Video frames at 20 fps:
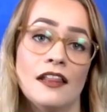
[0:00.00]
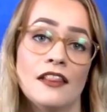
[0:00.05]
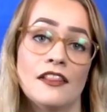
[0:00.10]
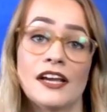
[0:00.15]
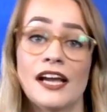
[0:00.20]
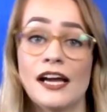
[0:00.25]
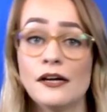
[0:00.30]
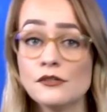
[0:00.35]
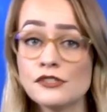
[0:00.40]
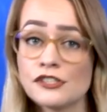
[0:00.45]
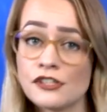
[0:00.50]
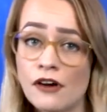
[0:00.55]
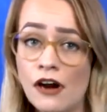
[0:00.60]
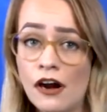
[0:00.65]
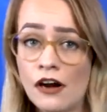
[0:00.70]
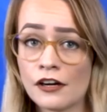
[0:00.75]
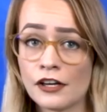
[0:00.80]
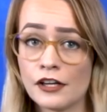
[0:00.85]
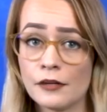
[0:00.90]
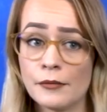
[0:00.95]
The counter
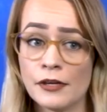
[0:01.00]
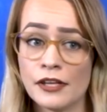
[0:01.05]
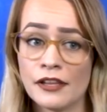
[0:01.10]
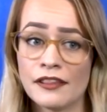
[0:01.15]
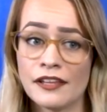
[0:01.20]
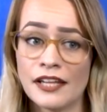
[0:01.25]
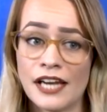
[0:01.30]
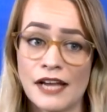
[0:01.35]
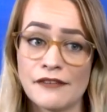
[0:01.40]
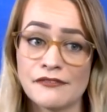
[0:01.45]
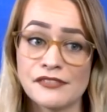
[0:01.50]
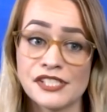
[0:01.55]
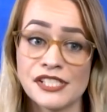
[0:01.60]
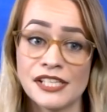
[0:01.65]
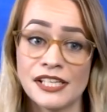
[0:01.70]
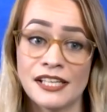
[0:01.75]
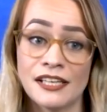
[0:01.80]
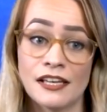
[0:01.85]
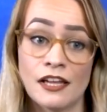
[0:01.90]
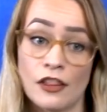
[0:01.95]
argument that I've
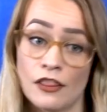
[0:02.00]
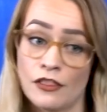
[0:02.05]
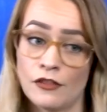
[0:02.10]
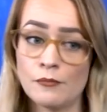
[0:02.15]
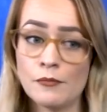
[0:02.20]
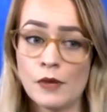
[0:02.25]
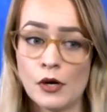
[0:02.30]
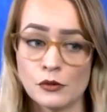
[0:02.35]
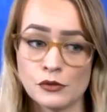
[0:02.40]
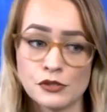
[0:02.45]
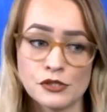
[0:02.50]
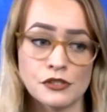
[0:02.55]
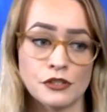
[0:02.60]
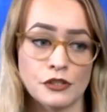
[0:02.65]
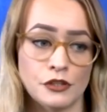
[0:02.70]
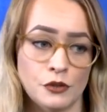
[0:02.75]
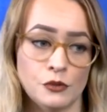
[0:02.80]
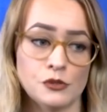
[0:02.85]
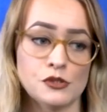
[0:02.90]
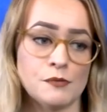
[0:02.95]
seen the most
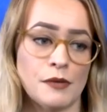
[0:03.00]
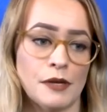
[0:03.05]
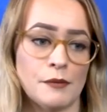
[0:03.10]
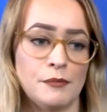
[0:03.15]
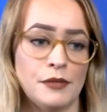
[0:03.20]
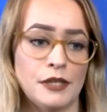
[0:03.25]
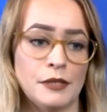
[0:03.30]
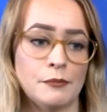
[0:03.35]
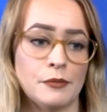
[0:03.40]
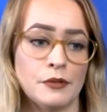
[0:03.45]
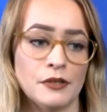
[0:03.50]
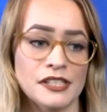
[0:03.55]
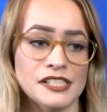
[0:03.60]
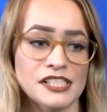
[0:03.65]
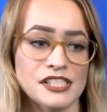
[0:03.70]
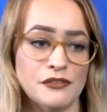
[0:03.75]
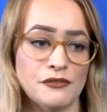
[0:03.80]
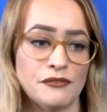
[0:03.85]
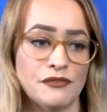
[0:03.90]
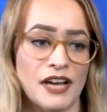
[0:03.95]
used by people
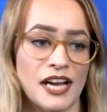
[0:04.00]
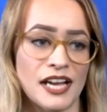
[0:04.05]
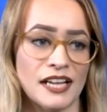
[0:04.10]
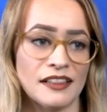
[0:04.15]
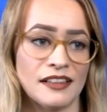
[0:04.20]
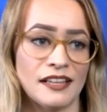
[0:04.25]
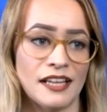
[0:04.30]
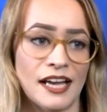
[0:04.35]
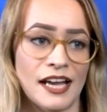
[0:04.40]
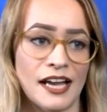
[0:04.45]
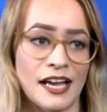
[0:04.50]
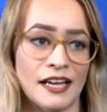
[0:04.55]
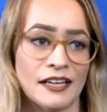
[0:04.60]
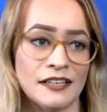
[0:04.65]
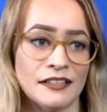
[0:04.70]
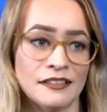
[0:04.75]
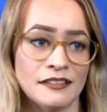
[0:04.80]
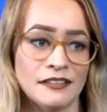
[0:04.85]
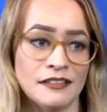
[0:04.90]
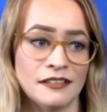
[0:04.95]
is the fact
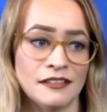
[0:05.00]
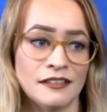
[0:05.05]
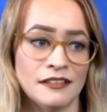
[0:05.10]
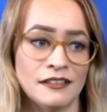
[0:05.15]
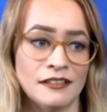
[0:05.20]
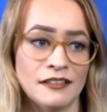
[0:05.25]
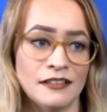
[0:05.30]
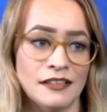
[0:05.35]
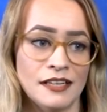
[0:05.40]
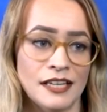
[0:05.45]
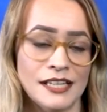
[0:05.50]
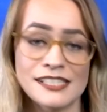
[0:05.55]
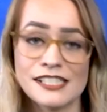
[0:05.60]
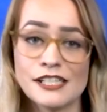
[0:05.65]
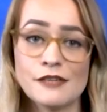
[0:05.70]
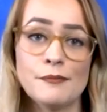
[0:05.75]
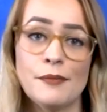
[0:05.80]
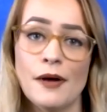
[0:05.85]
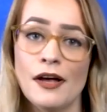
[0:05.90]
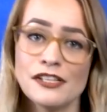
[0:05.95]
that it's
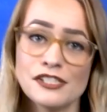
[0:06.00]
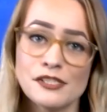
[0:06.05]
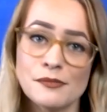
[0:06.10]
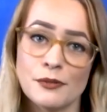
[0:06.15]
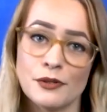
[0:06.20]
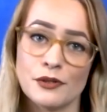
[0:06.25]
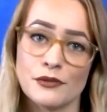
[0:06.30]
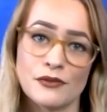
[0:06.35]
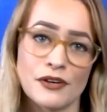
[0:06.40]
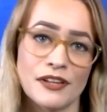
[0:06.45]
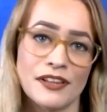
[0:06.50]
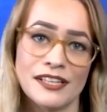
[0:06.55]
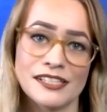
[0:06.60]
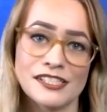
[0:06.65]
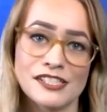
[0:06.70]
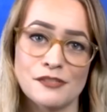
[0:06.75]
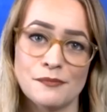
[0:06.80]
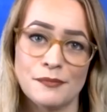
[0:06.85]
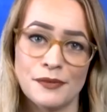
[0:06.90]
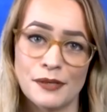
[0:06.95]
impossible for
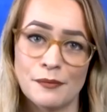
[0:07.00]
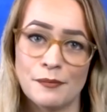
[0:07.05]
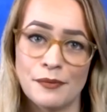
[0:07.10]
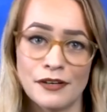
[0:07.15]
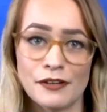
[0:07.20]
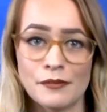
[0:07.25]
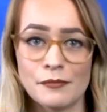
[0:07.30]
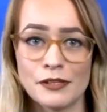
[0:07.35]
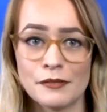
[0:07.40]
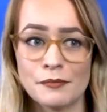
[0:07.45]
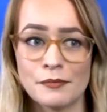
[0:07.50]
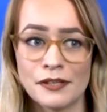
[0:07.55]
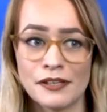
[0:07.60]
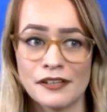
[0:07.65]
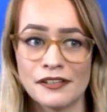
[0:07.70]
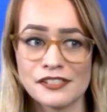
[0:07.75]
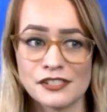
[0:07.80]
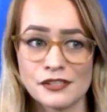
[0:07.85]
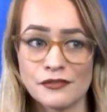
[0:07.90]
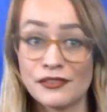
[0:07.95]
this to be a pyramid
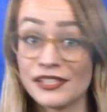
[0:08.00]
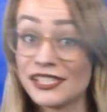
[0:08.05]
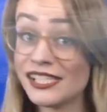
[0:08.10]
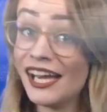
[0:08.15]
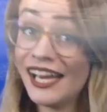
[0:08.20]
because of its